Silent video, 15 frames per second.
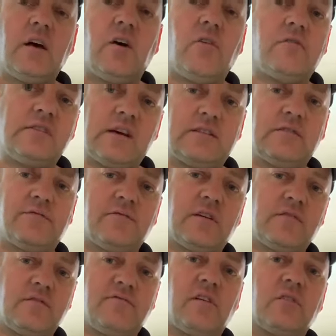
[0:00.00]
I already had the
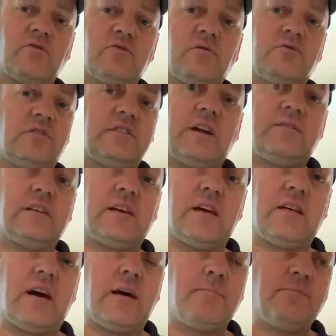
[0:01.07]
front grille, so I didn't have to get
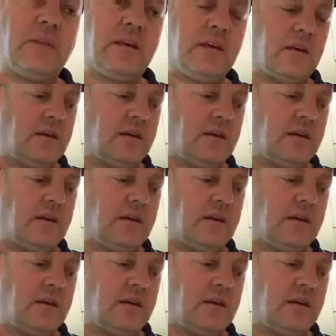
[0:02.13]
that.